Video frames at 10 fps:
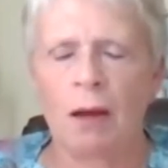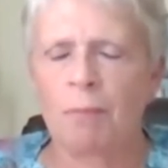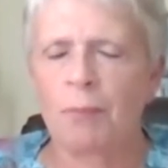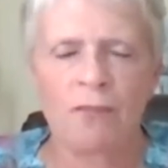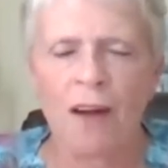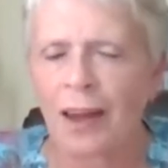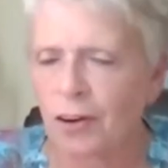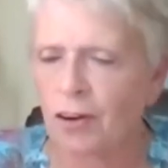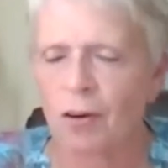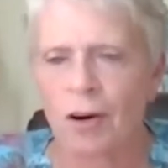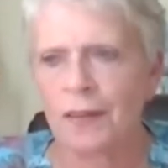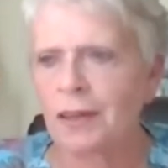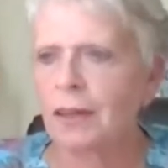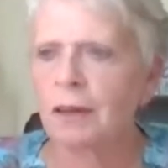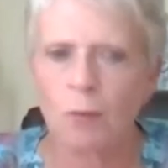provider, or they
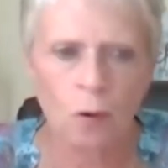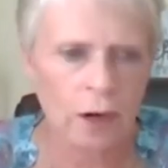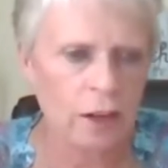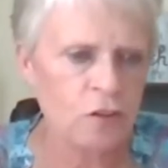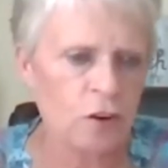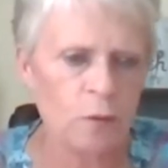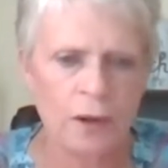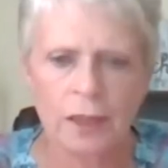need a mortgage or a real,